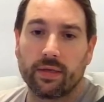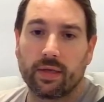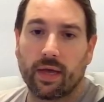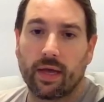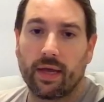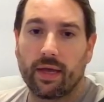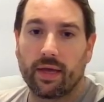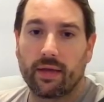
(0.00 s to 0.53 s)

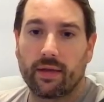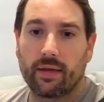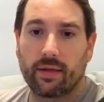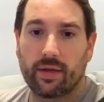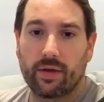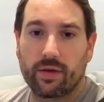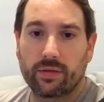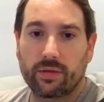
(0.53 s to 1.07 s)
And
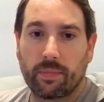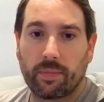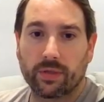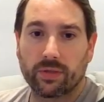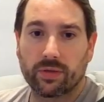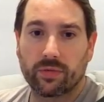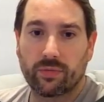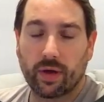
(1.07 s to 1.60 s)
here's a
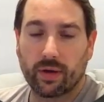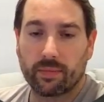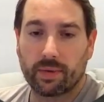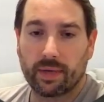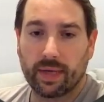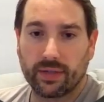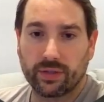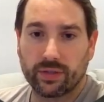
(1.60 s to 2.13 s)
bunch of
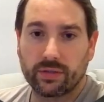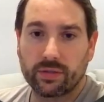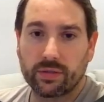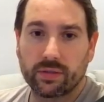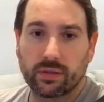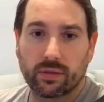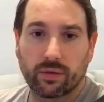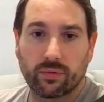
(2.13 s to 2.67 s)

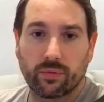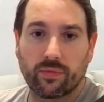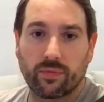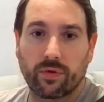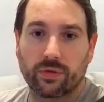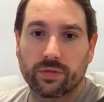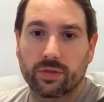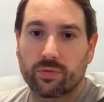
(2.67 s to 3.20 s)
recommendations.
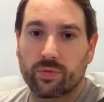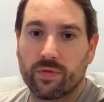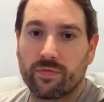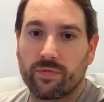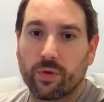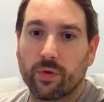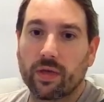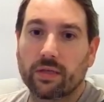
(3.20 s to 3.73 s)
First is
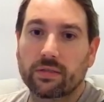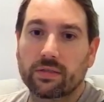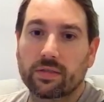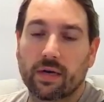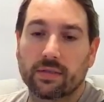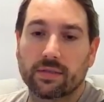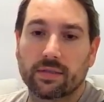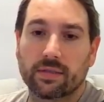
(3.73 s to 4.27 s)
refocus
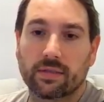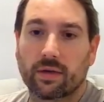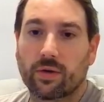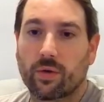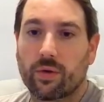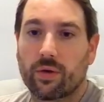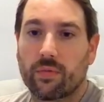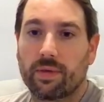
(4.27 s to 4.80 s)
content on
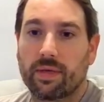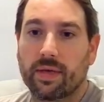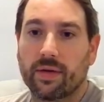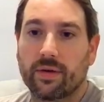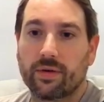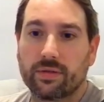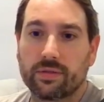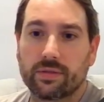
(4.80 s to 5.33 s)
coding
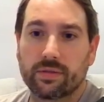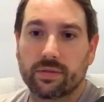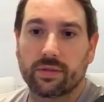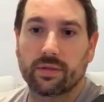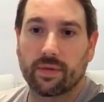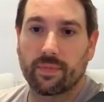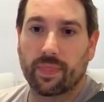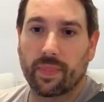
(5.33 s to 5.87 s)
beginners
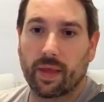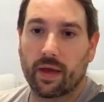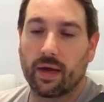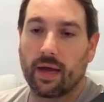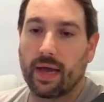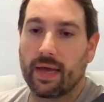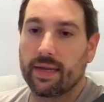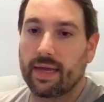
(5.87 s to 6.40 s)

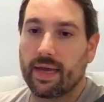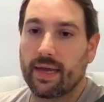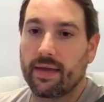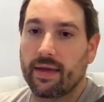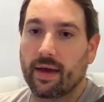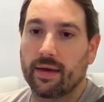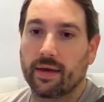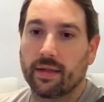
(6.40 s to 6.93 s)
and
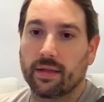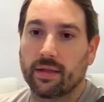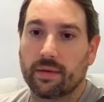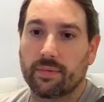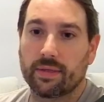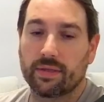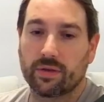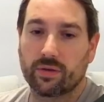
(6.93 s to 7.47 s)
AI LM
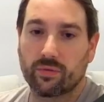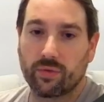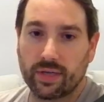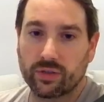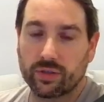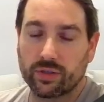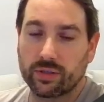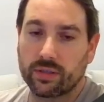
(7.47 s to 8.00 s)

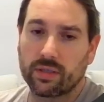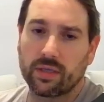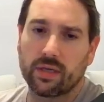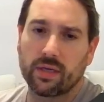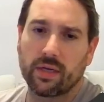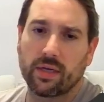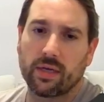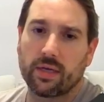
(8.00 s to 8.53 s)
integration.
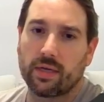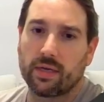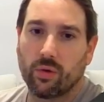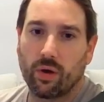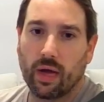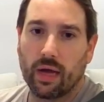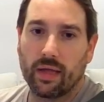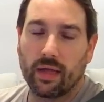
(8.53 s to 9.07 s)

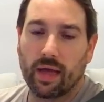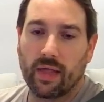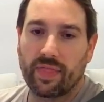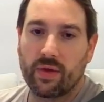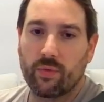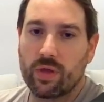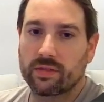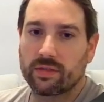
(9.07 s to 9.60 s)
I think
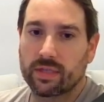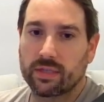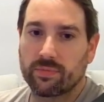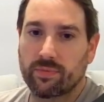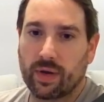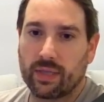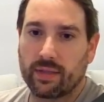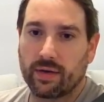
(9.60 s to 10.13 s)
this right
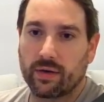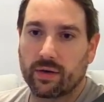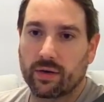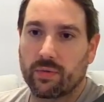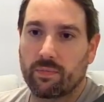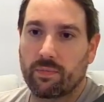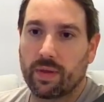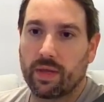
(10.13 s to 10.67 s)
there could
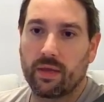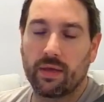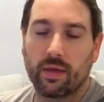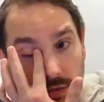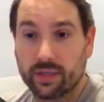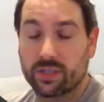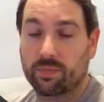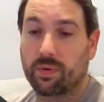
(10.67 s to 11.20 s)
be a
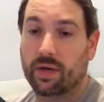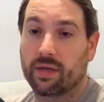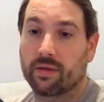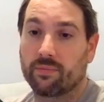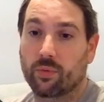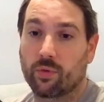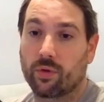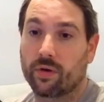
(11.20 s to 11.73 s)
springboard to having
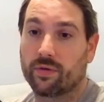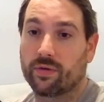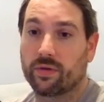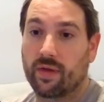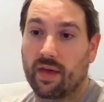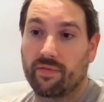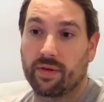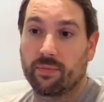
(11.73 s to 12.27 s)
more
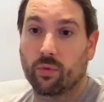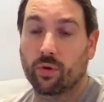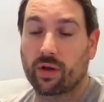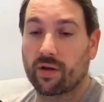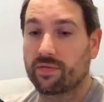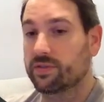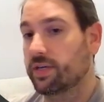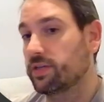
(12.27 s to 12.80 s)
conversations
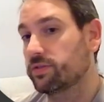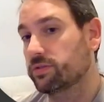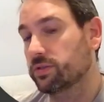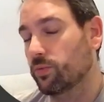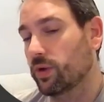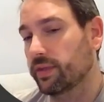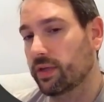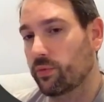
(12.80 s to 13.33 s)
and what that
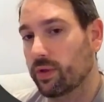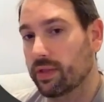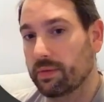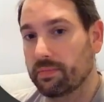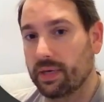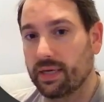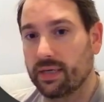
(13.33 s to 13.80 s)
really means.